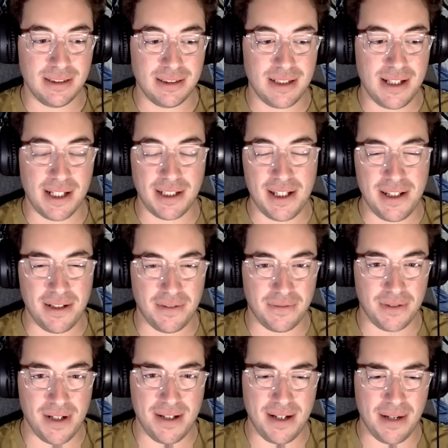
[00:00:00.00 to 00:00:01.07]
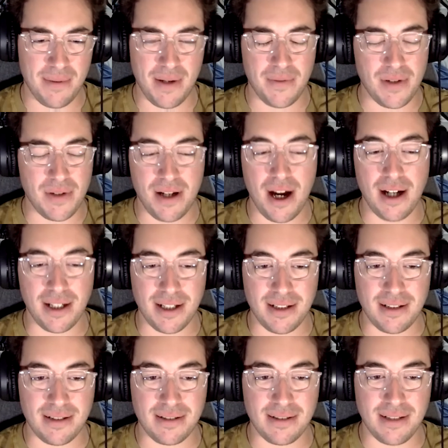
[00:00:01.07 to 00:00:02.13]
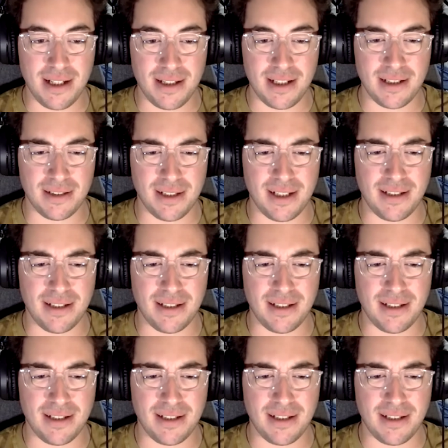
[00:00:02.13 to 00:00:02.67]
It's like, this is our first time ever talking. I think like,